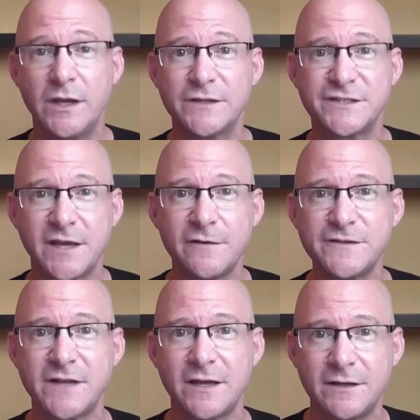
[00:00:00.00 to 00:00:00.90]
instead of
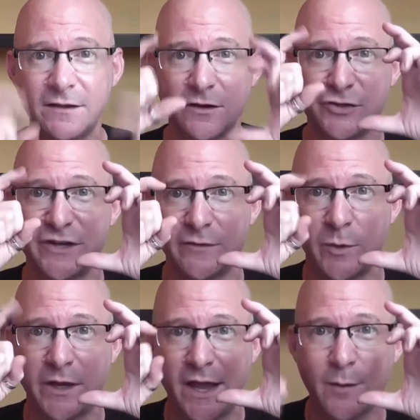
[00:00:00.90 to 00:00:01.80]
standing there shoving
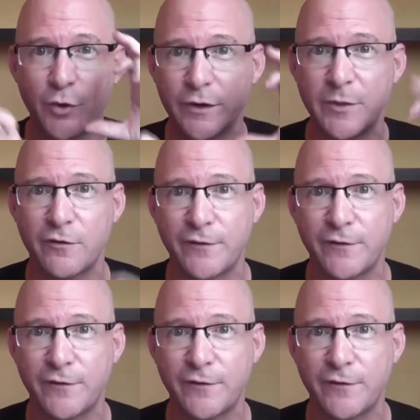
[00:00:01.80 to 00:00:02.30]
my camera in their